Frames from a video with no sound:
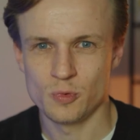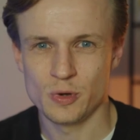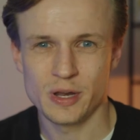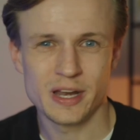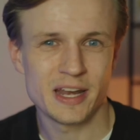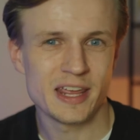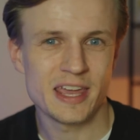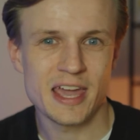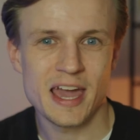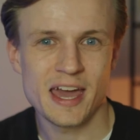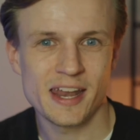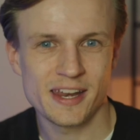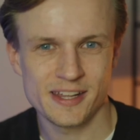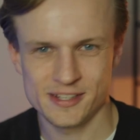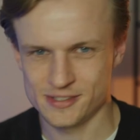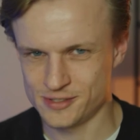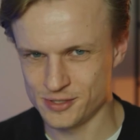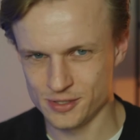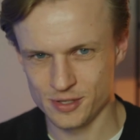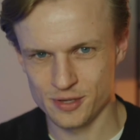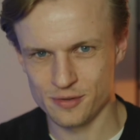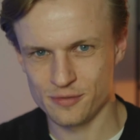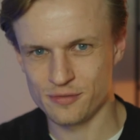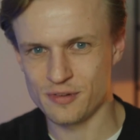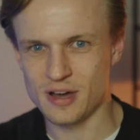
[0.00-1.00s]
really adding
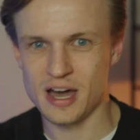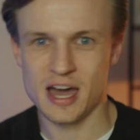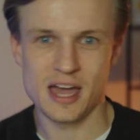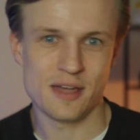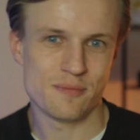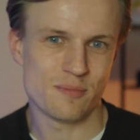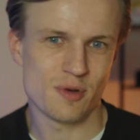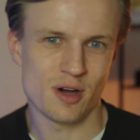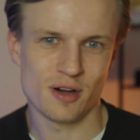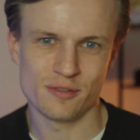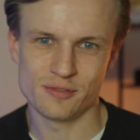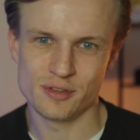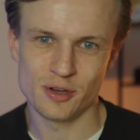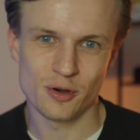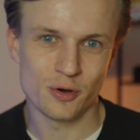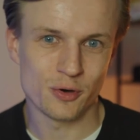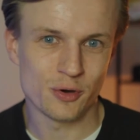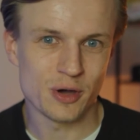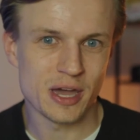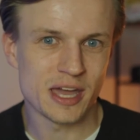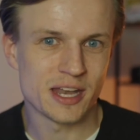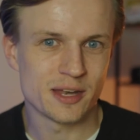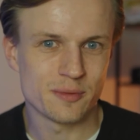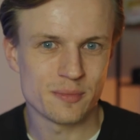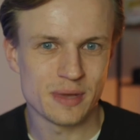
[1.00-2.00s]
to the vibe of the
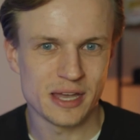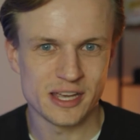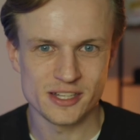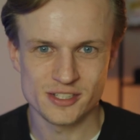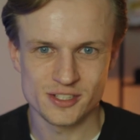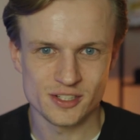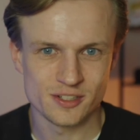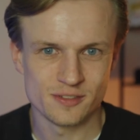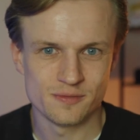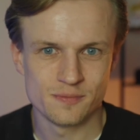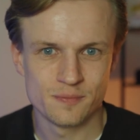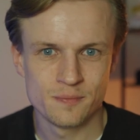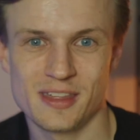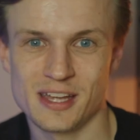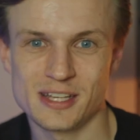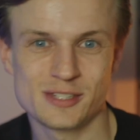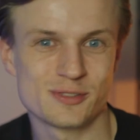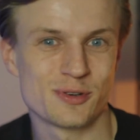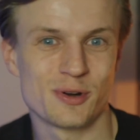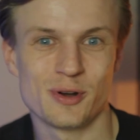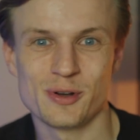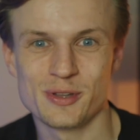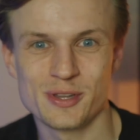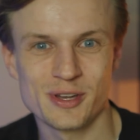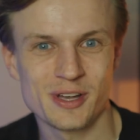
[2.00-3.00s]
whole animation. Thanks
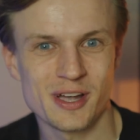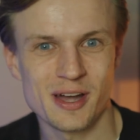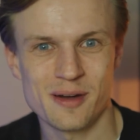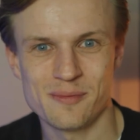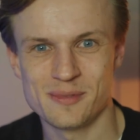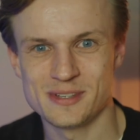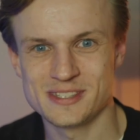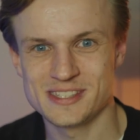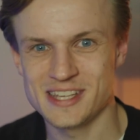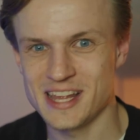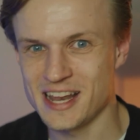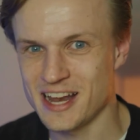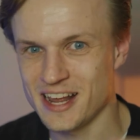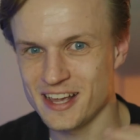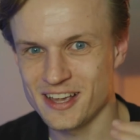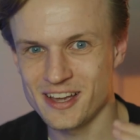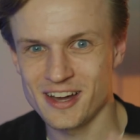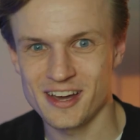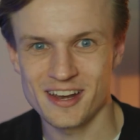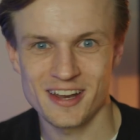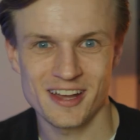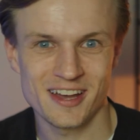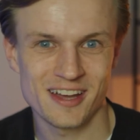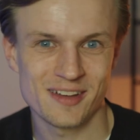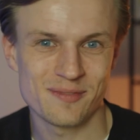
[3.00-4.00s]
for all the comments that I
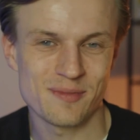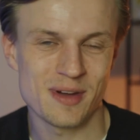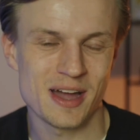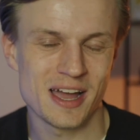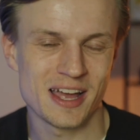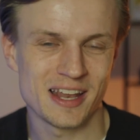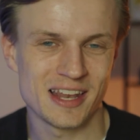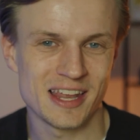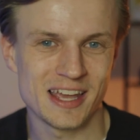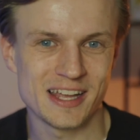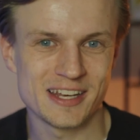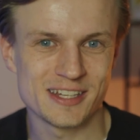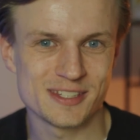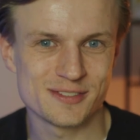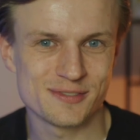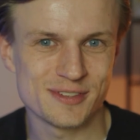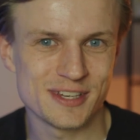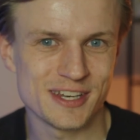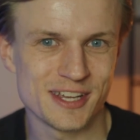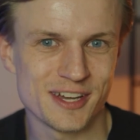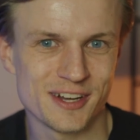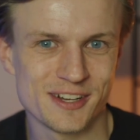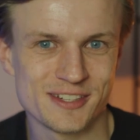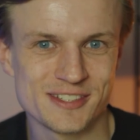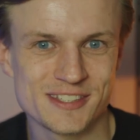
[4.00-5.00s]
got on my latest
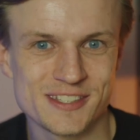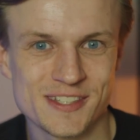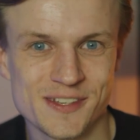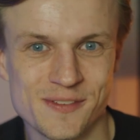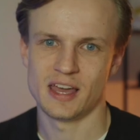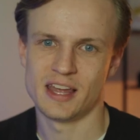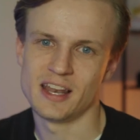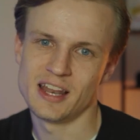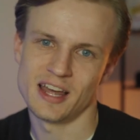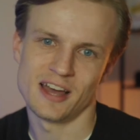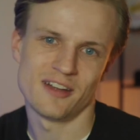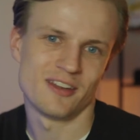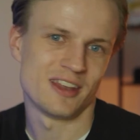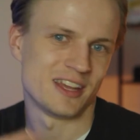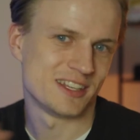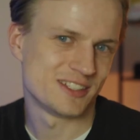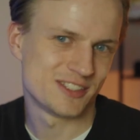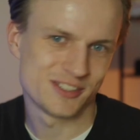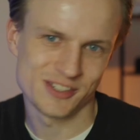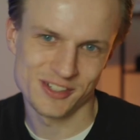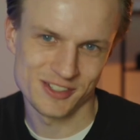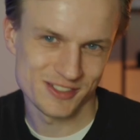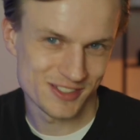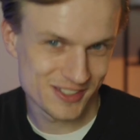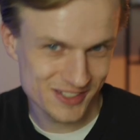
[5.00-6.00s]
videos. And now
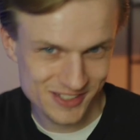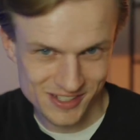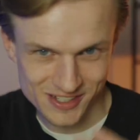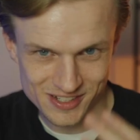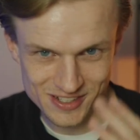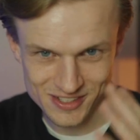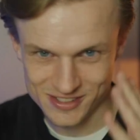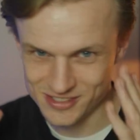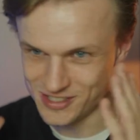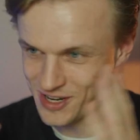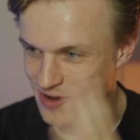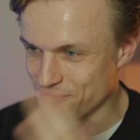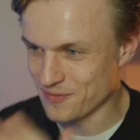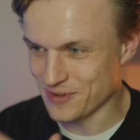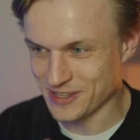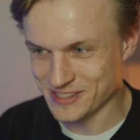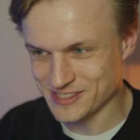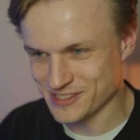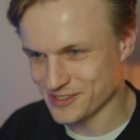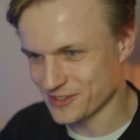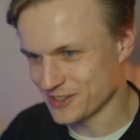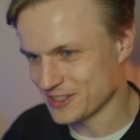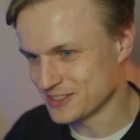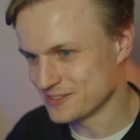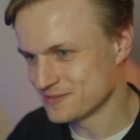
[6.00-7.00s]
let's just jump into